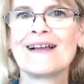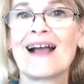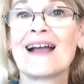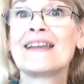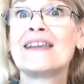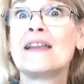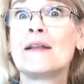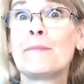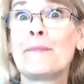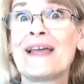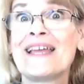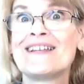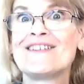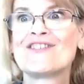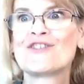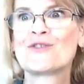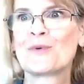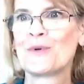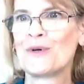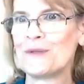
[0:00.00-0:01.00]
I need a
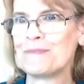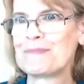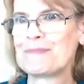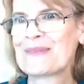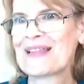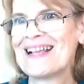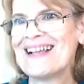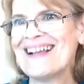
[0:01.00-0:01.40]
pen tool.